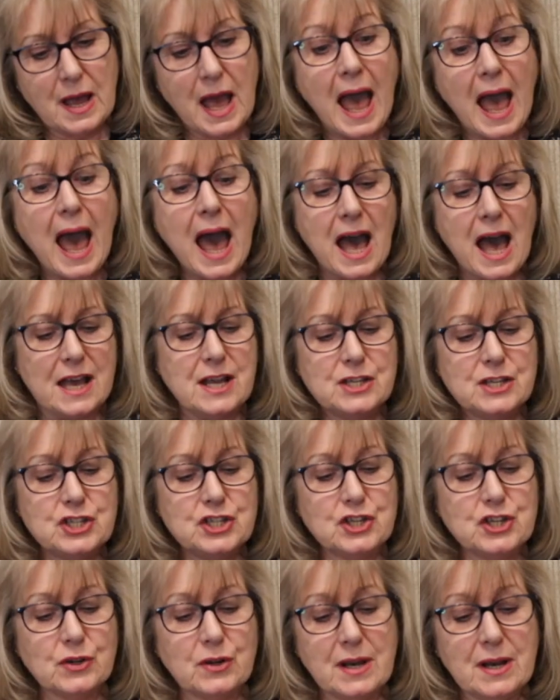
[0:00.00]
Ah,
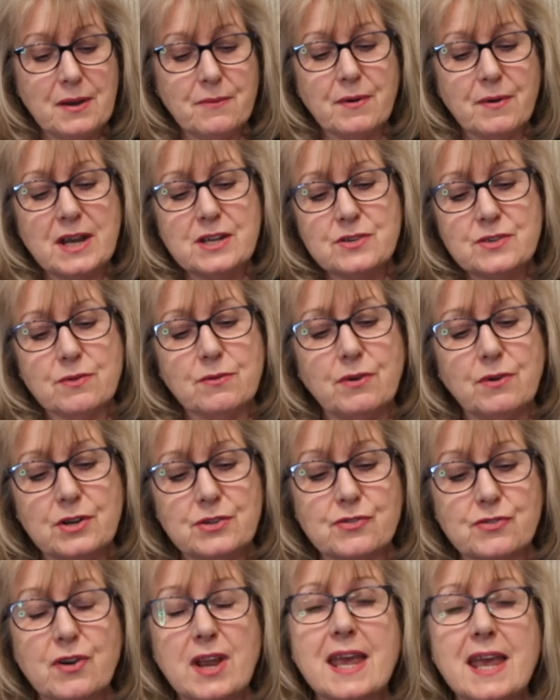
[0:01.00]
Shirley
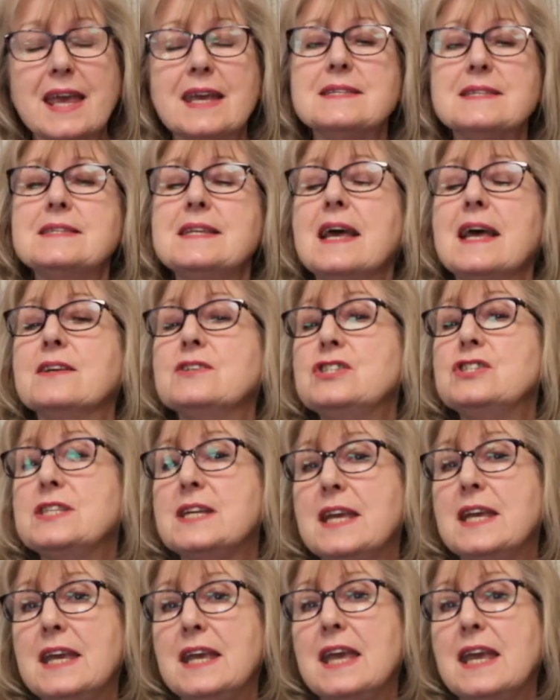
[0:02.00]
Rodriguez. Now,
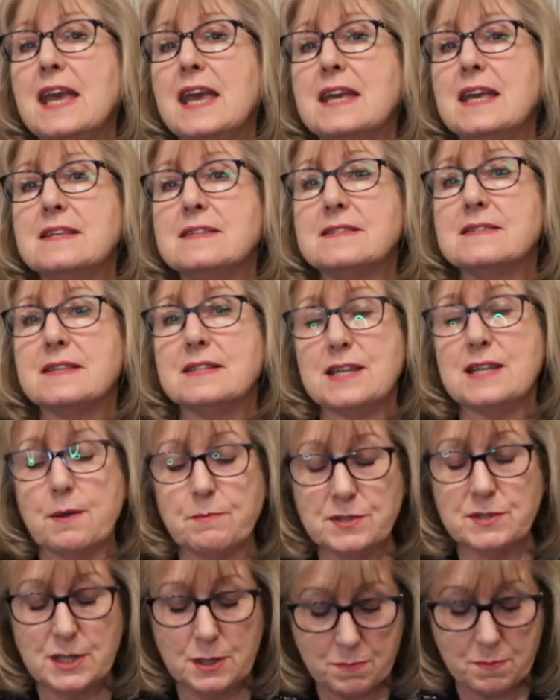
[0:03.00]
she is the
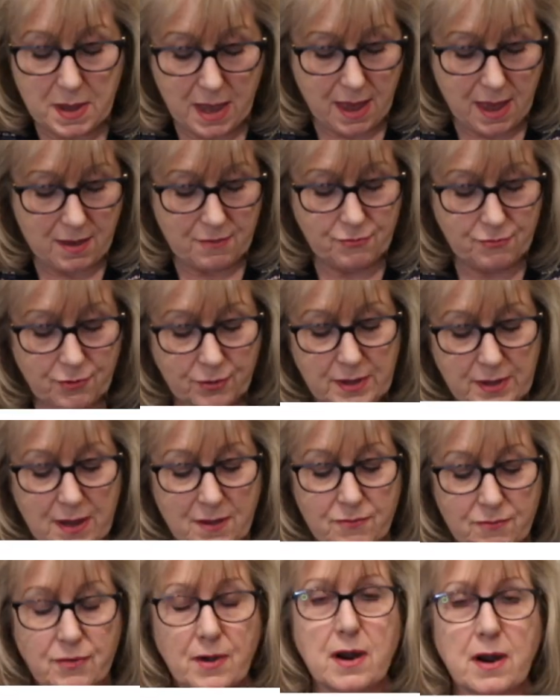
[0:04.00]
deputy mayor for the
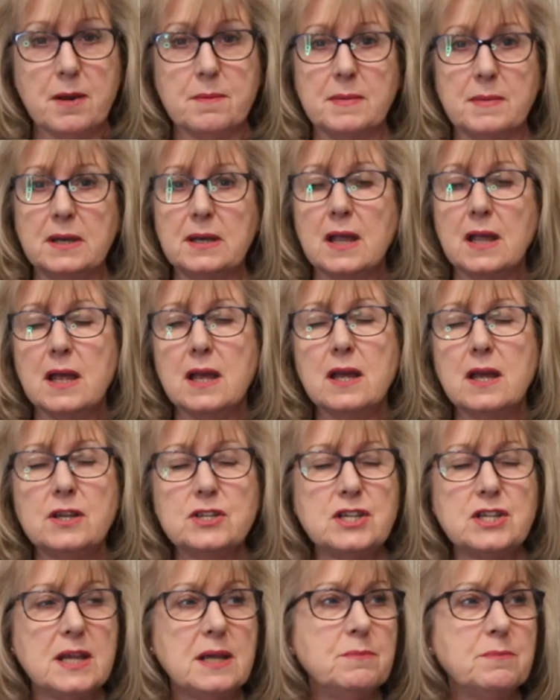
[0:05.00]
environment.
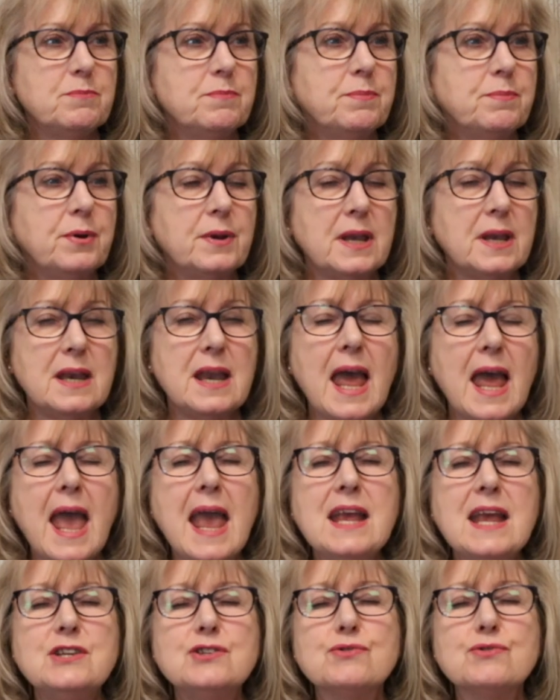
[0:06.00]
She put in
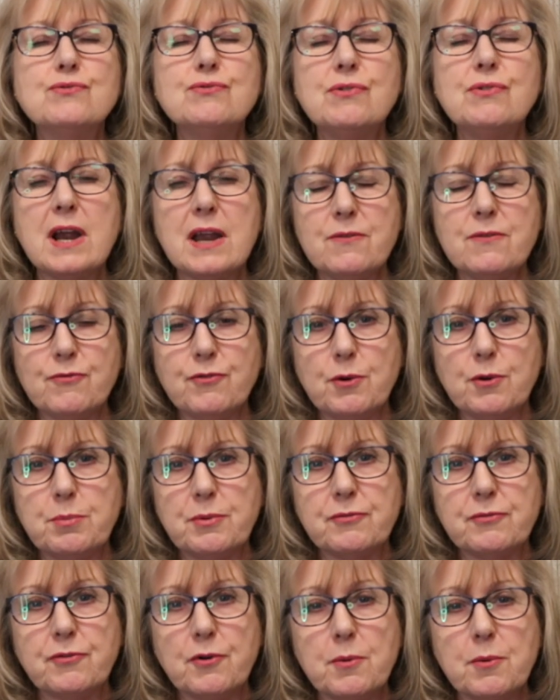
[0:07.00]
a dreadful
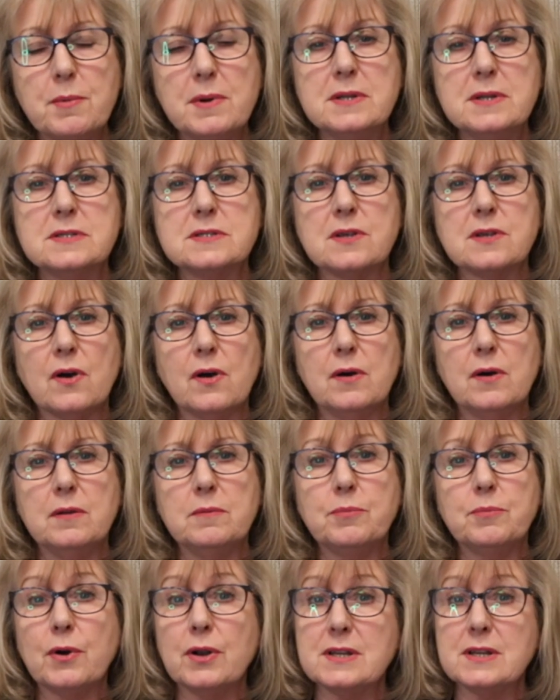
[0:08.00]
performance
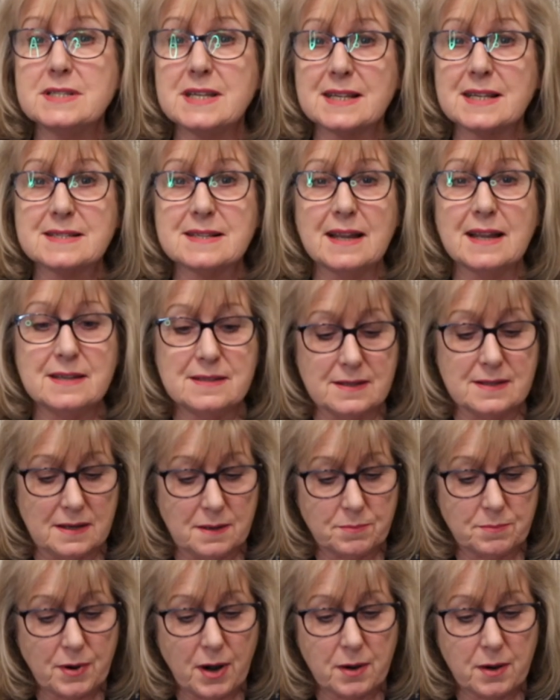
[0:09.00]
on Politics London,
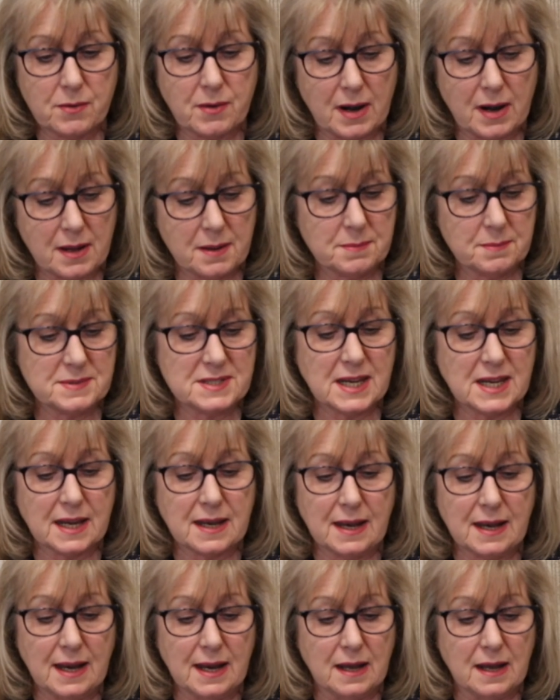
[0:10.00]
a programme I
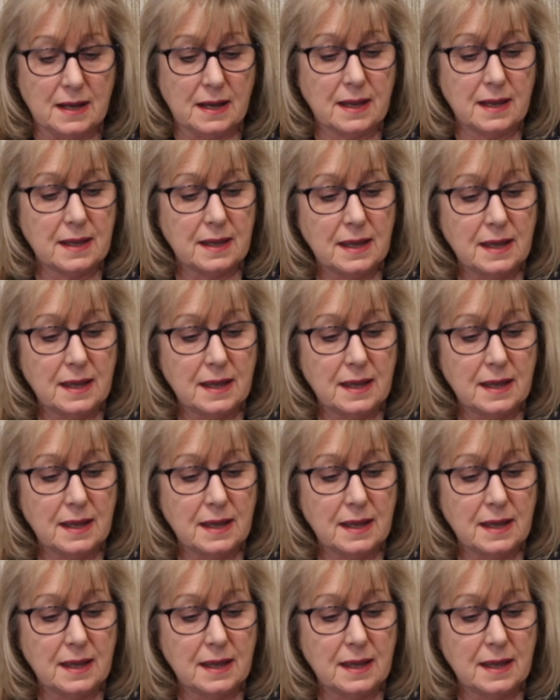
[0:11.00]
particularly like.